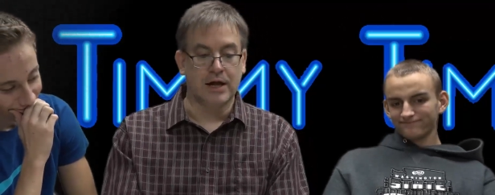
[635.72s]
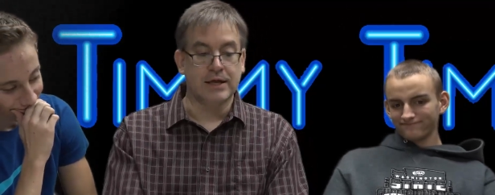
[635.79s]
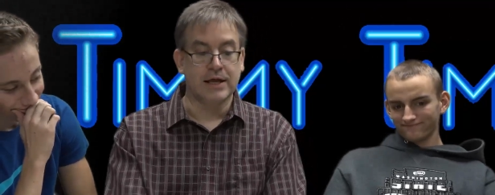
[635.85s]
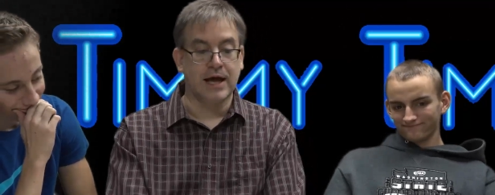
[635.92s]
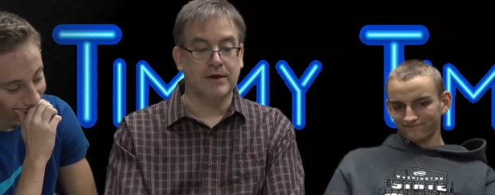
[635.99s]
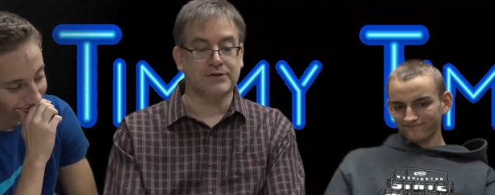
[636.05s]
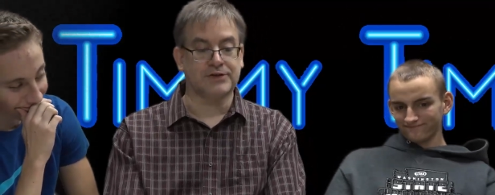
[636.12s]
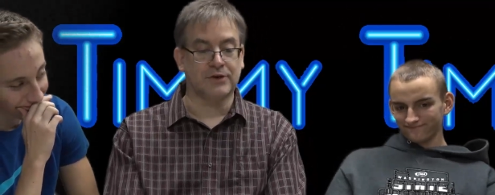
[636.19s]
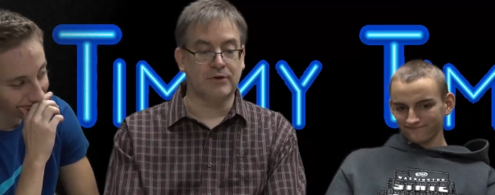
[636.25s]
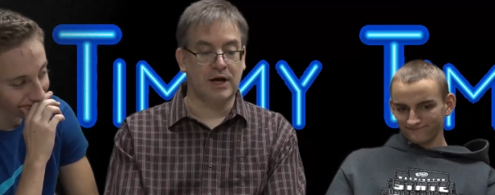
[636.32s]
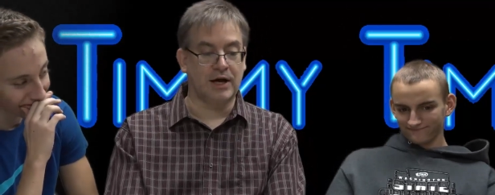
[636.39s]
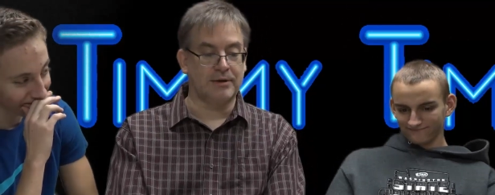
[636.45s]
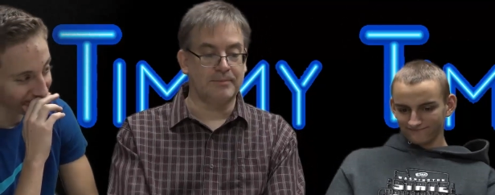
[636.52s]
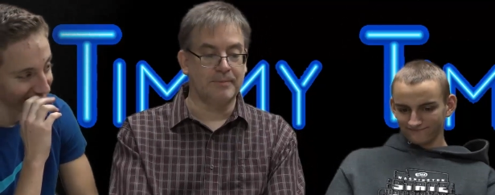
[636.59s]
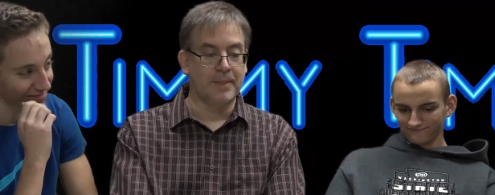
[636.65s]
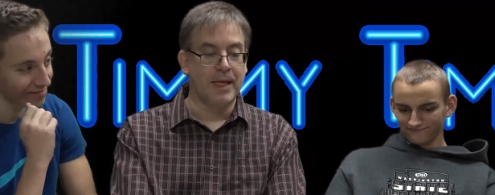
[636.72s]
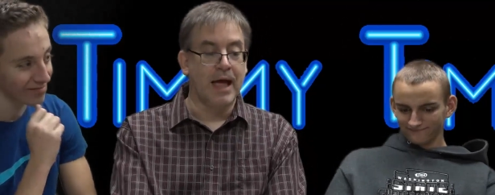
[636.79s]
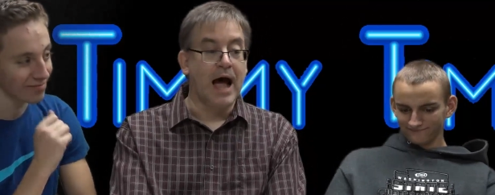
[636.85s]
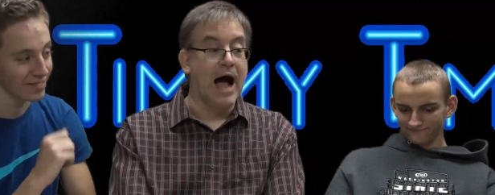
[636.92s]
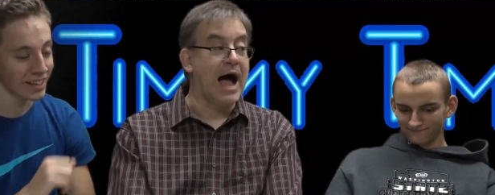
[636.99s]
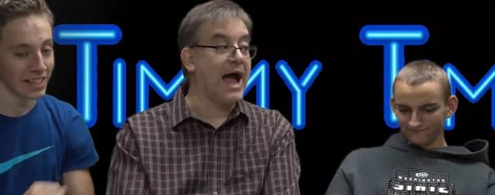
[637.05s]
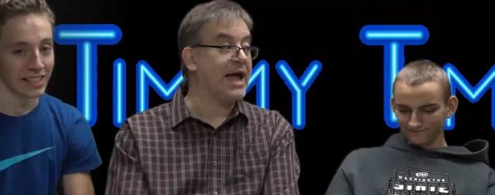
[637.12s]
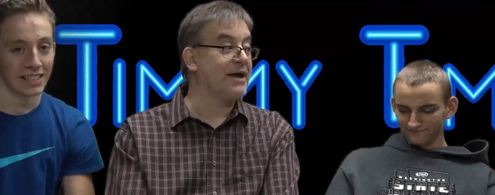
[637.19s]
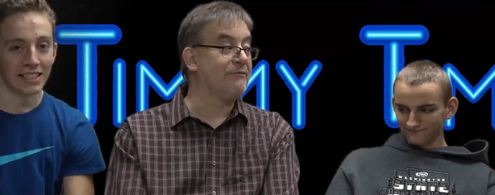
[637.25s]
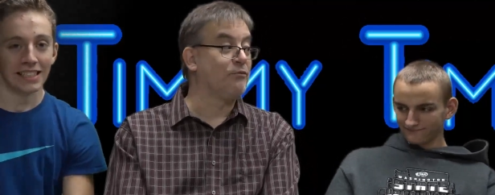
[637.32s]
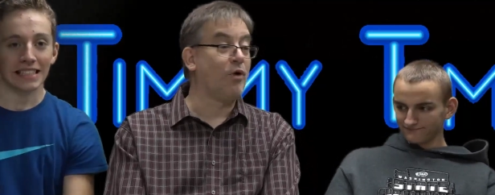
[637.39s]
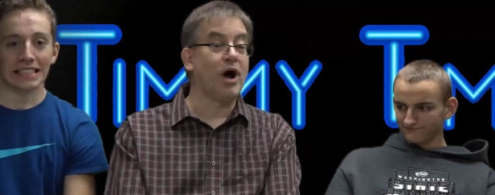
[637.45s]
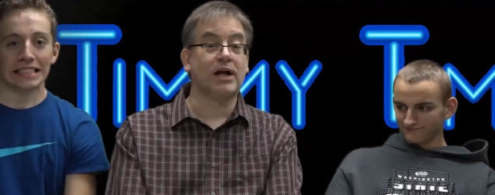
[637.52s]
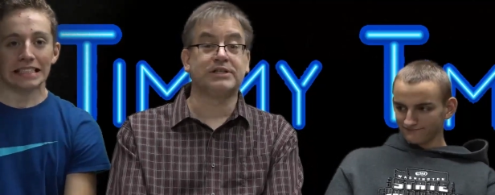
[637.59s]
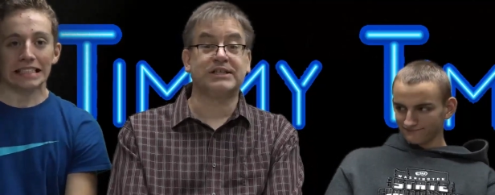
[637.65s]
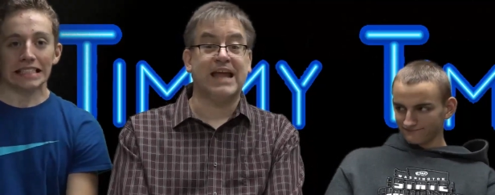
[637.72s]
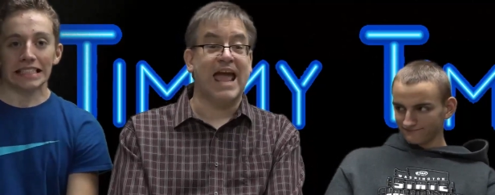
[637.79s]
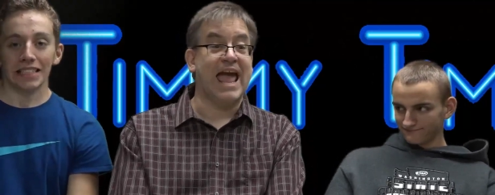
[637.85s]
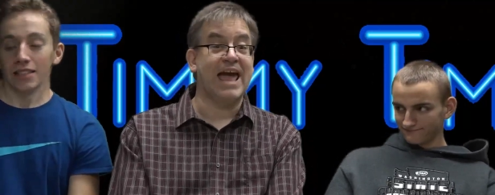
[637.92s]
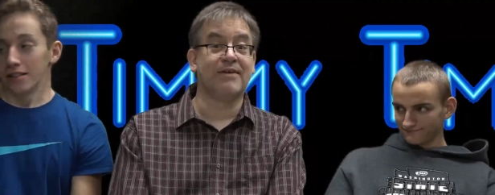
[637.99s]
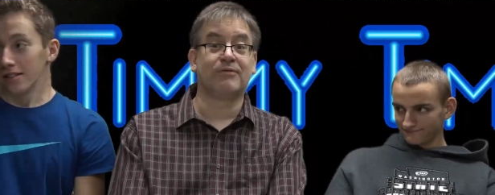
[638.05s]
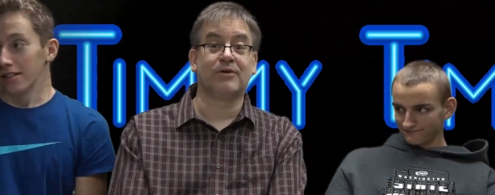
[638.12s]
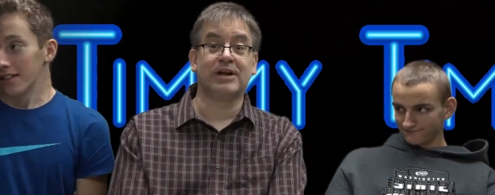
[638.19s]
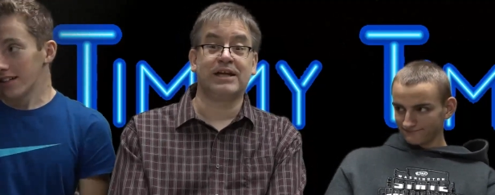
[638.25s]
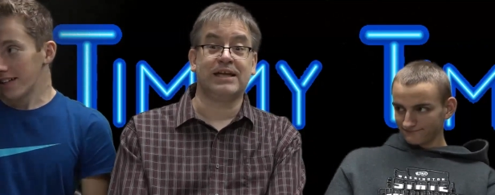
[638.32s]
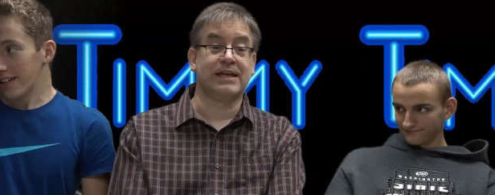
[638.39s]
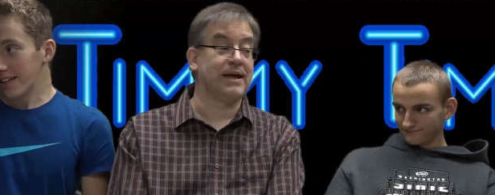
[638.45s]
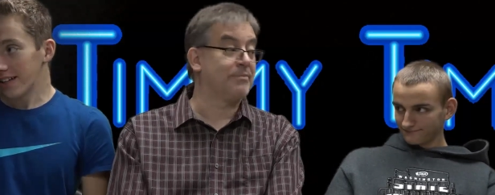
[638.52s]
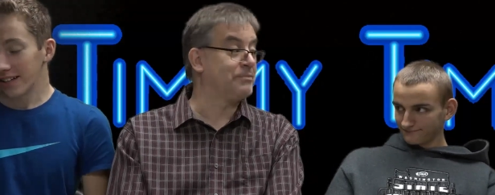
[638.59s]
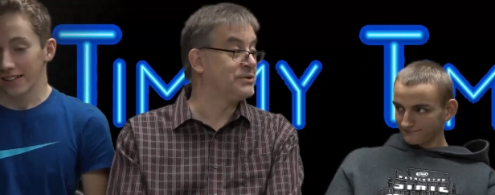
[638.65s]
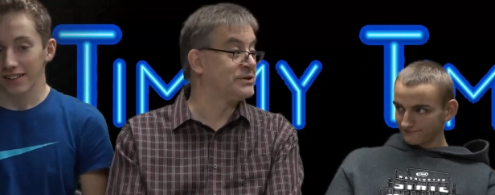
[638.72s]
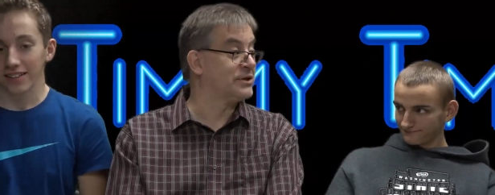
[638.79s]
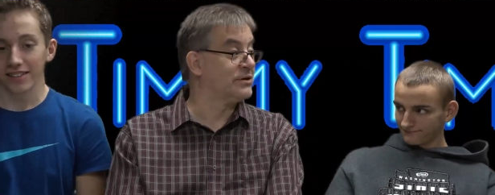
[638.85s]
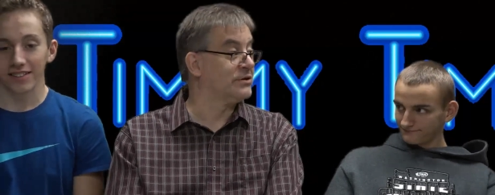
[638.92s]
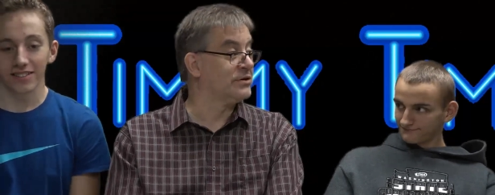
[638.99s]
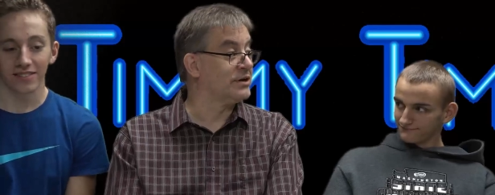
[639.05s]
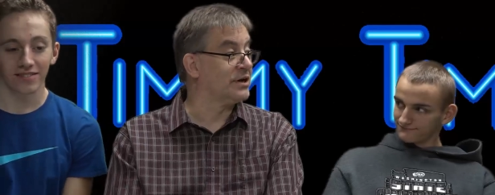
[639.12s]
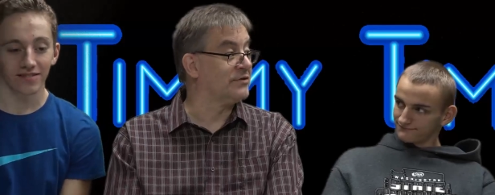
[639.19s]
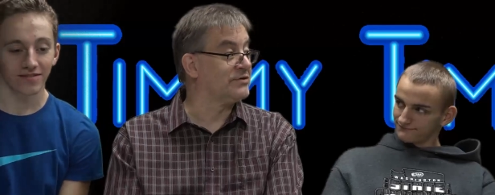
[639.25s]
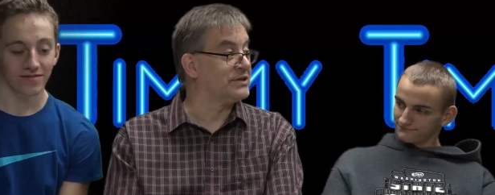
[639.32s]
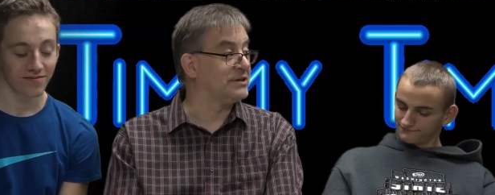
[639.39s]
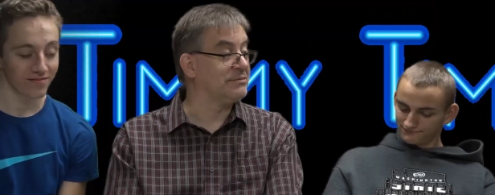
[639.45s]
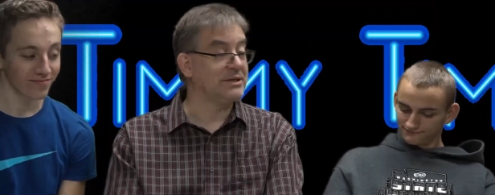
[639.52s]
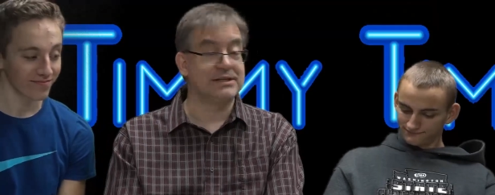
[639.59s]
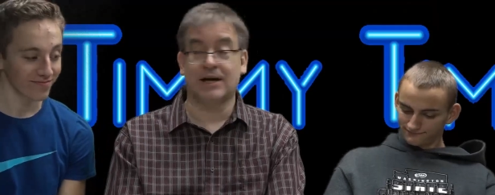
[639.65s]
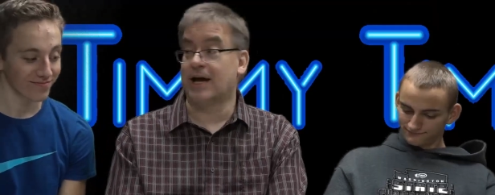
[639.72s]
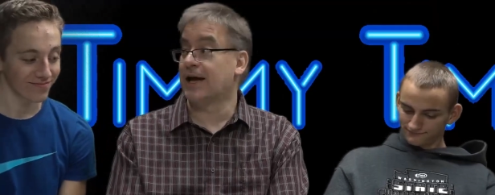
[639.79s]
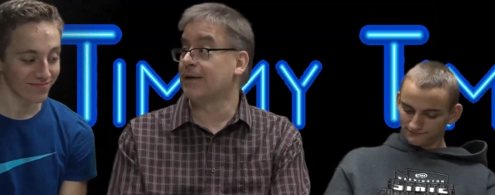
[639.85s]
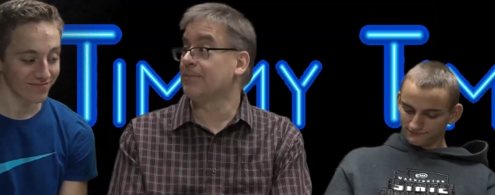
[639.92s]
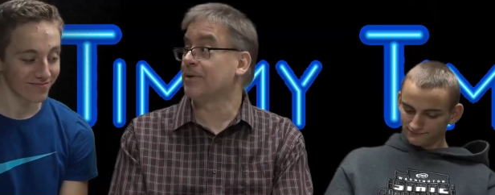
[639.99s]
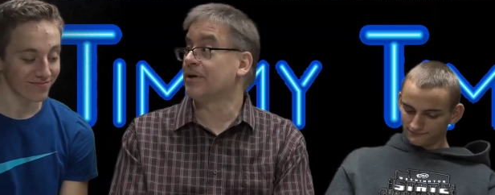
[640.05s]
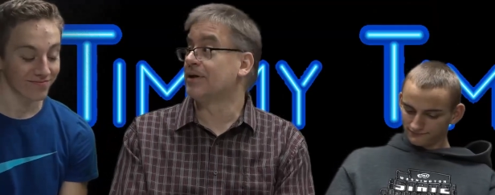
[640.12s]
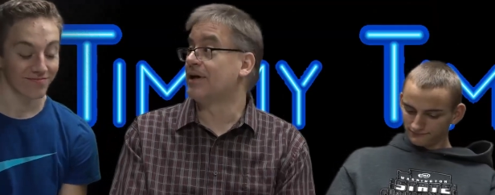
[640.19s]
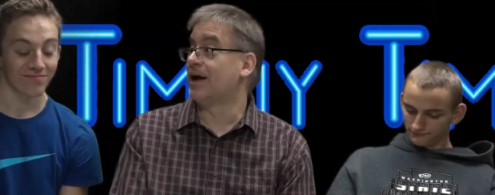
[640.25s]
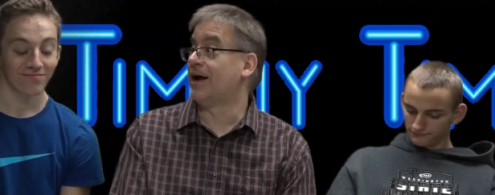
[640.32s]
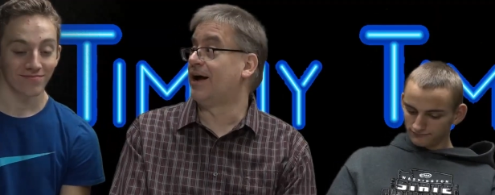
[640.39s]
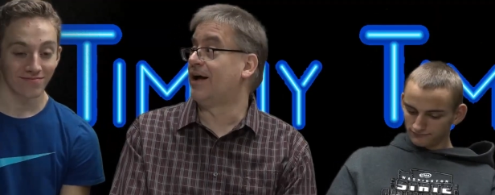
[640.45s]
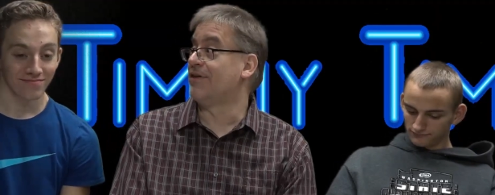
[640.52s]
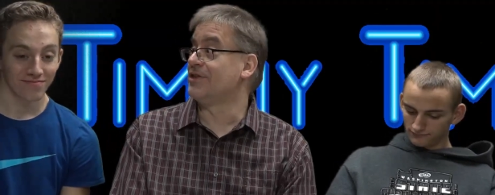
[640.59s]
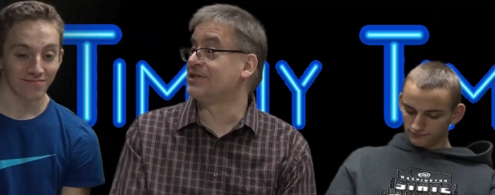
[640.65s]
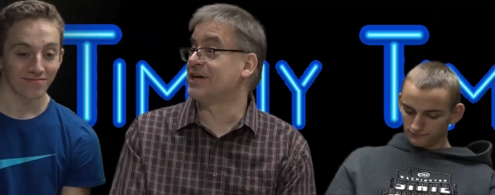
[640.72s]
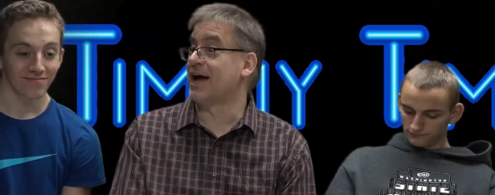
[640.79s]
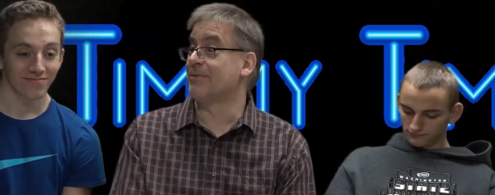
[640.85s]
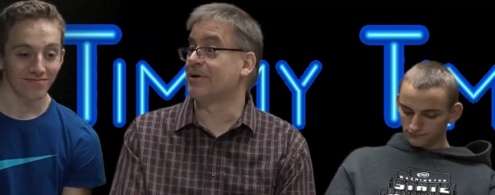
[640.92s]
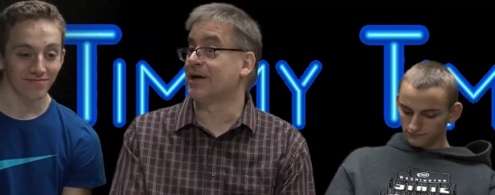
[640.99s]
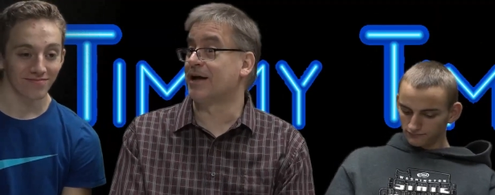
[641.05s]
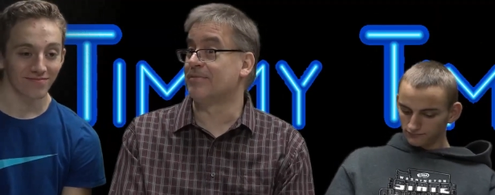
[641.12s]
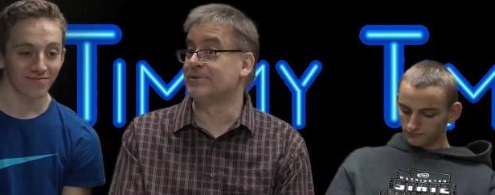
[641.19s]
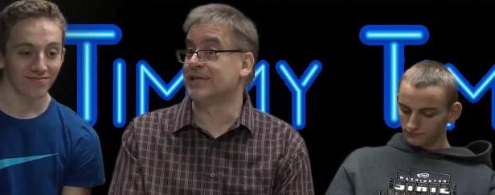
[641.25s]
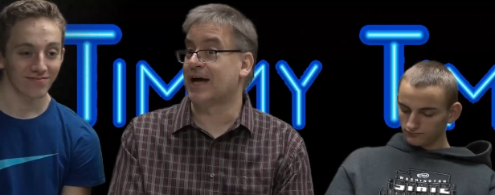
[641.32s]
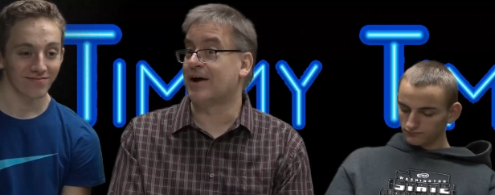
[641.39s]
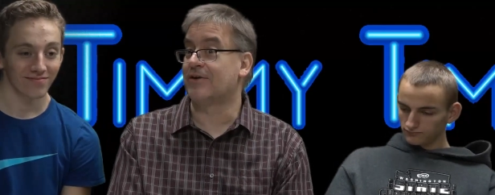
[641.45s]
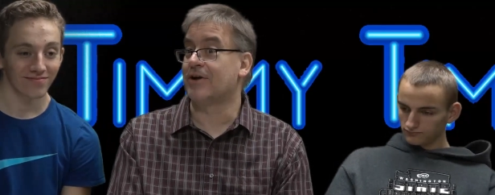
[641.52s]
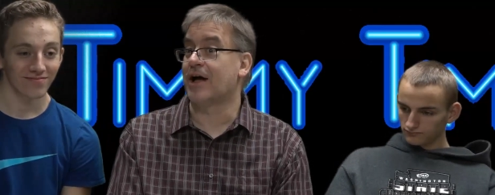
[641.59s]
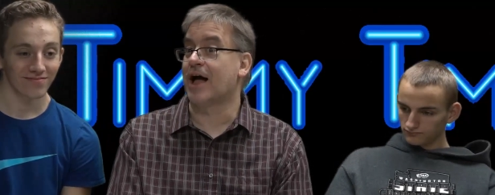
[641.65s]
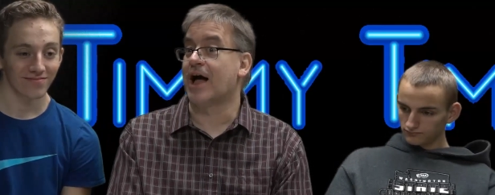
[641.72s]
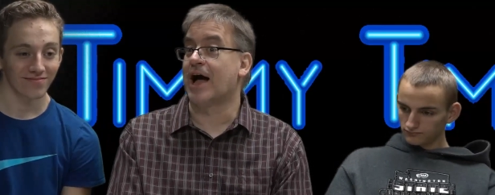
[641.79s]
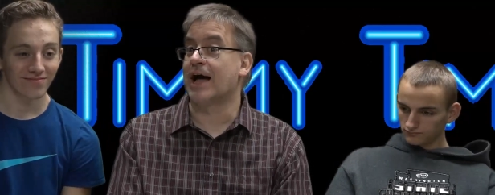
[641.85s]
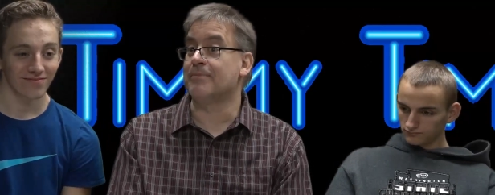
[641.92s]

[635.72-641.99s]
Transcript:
Speaker 1: uh, yeah. So. Uh, I have watched every episode of Timmy Time, uh, the time it comes out.